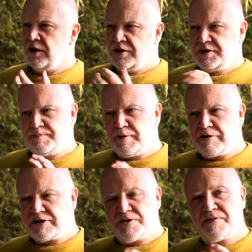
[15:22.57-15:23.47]

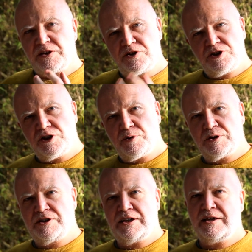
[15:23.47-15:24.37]
spirits of
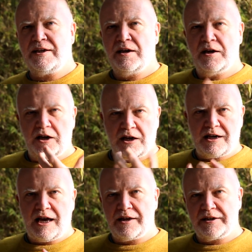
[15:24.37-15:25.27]
ingenuity, and
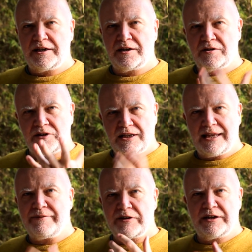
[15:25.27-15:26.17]
cunning and
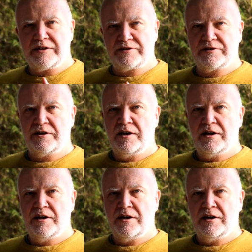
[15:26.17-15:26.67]
cleverness,